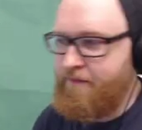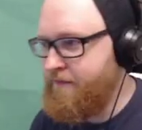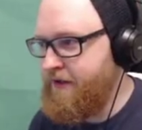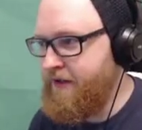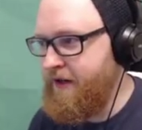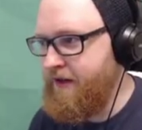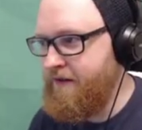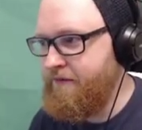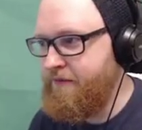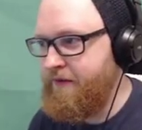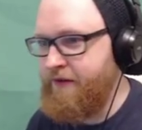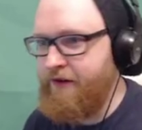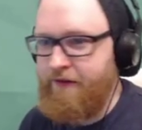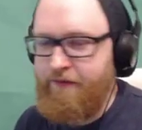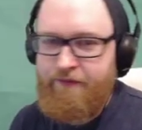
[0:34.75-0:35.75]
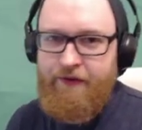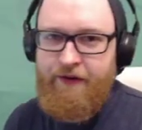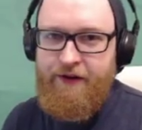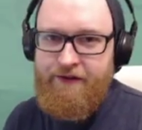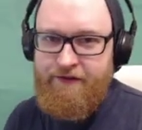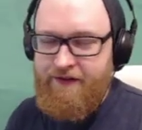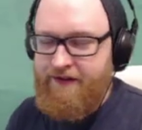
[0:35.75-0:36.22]
You know, we've gotten
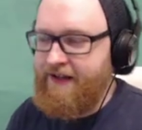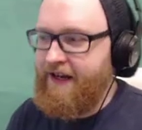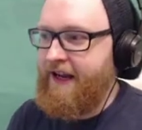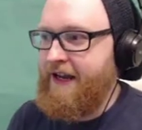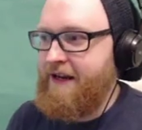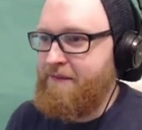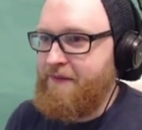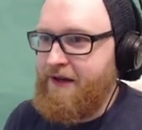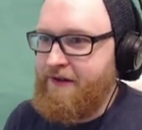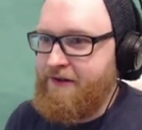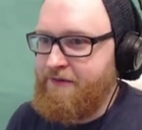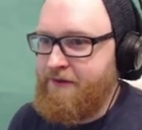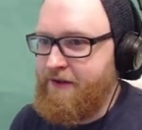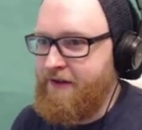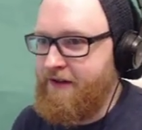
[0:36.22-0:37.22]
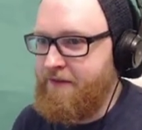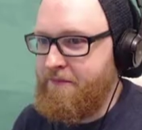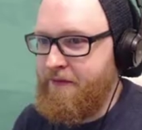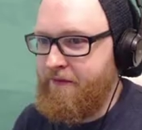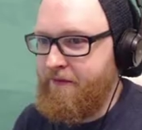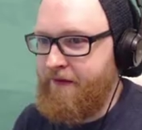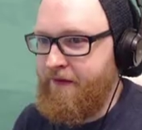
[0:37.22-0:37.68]
further in the game now, so we've got a little
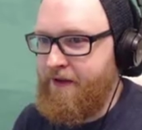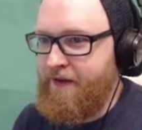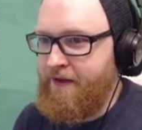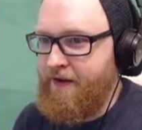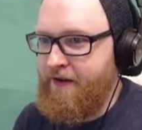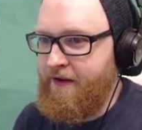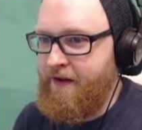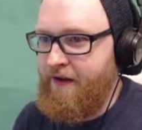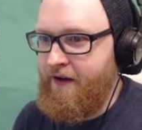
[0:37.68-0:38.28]
bit further.